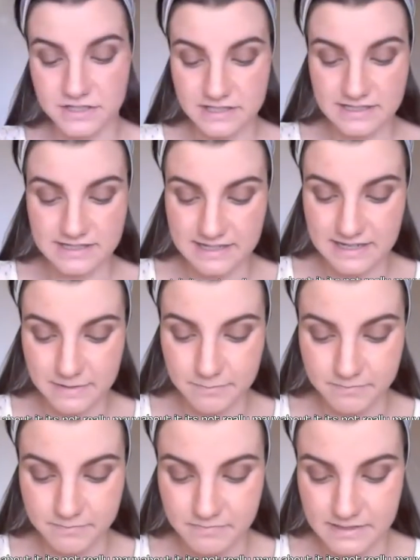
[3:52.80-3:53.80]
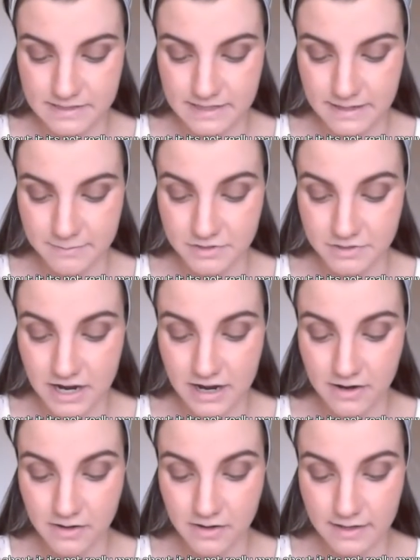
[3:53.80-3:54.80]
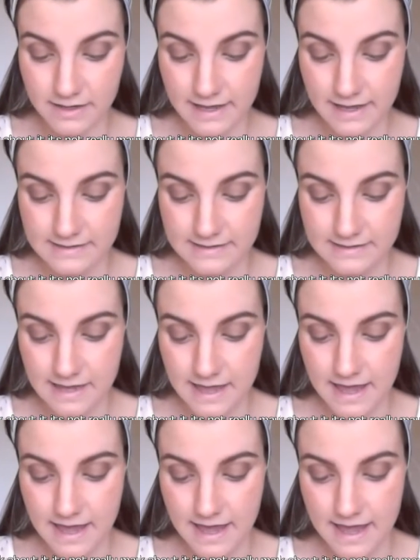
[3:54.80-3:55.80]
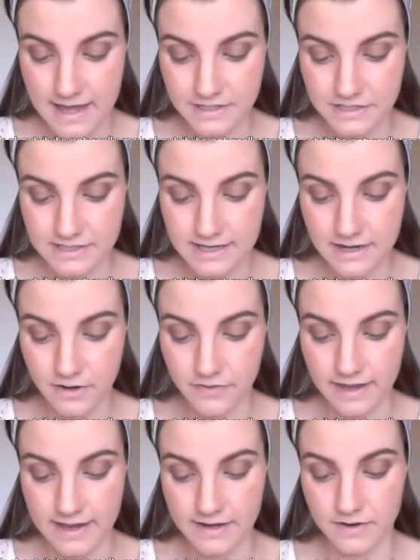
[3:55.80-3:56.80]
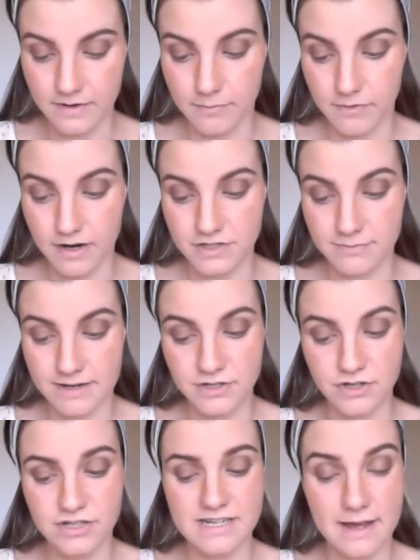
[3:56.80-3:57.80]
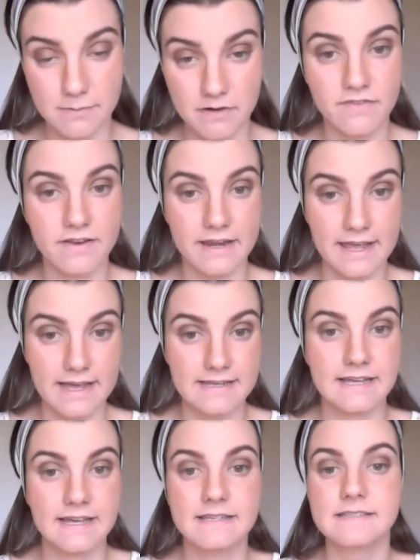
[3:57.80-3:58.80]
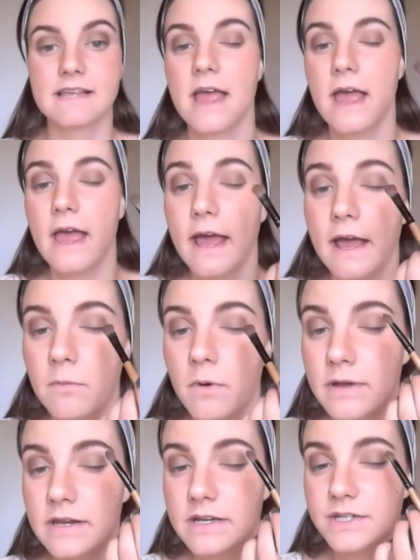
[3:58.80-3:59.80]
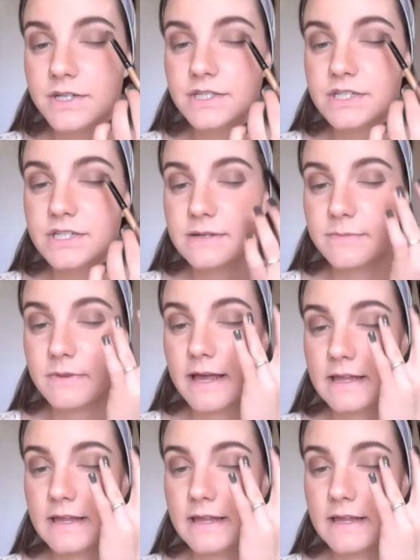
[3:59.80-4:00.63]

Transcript: just a deep charcoal, I guess. And just get it on the end of your brush. Make sure you tap off any excess, and what we're going to do is just apply it